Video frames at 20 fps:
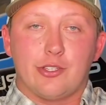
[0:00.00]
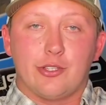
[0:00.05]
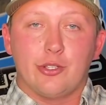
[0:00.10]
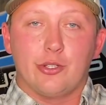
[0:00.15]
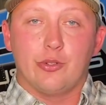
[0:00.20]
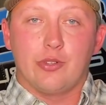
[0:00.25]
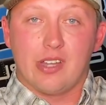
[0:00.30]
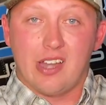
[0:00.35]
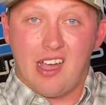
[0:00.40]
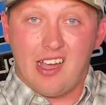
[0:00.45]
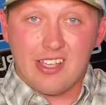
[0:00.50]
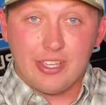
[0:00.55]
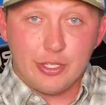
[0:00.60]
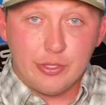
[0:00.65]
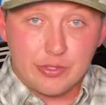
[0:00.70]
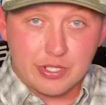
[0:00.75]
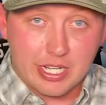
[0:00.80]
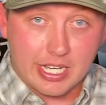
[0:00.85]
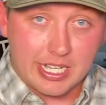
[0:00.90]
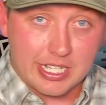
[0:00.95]
to not
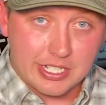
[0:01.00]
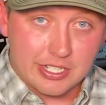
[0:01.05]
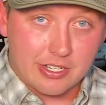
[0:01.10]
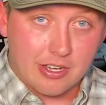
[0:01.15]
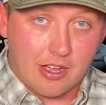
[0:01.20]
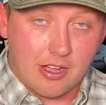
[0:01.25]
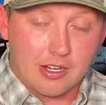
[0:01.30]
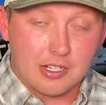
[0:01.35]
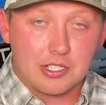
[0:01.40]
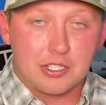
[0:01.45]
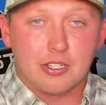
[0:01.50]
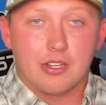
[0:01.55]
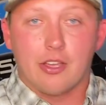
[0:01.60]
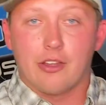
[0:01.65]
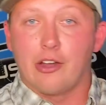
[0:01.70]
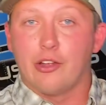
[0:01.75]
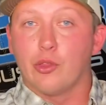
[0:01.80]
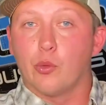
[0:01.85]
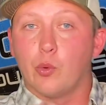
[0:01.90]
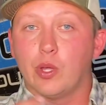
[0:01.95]
use any socks.
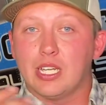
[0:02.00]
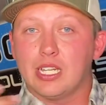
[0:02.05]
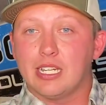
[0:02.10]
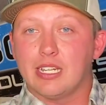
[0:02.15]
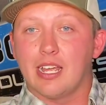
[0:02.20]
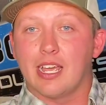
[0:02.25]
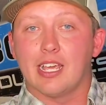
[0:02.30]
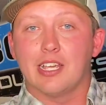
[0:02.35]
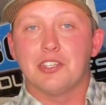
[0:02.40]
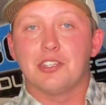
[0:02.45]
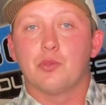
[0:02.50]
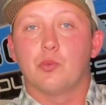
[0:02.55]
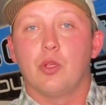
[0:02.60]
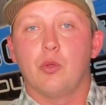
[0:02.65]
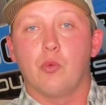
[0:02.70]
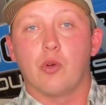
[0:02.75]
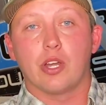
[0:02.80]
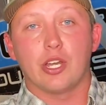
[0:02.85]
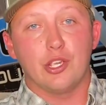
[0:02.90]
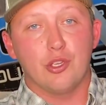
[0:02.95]
And on the windy days, we
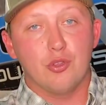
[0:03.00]
want to